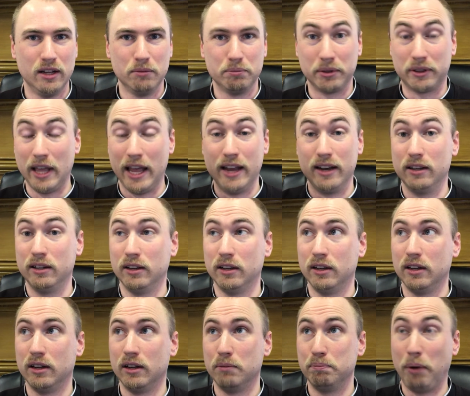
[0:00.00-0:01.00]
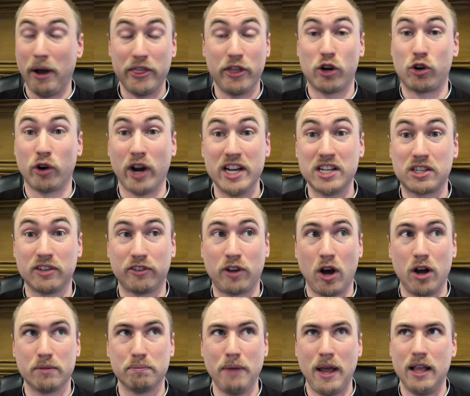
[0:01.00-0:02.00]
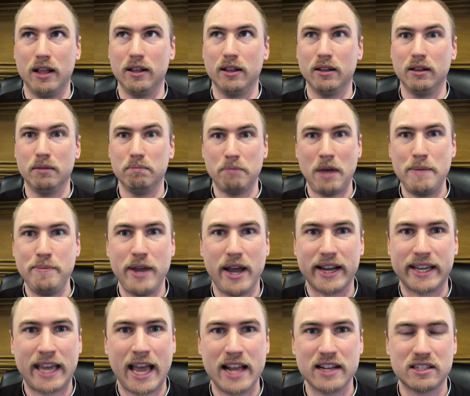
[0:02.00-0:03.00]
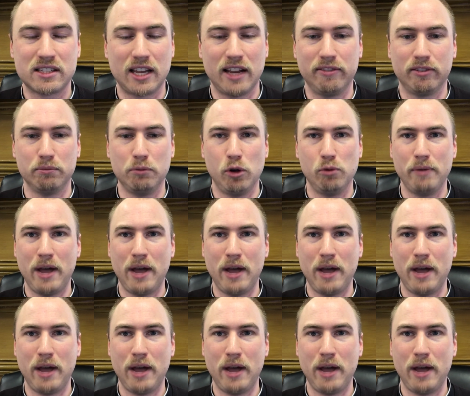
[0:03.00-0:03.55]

But then, by the grace of God, maybe I can save them all.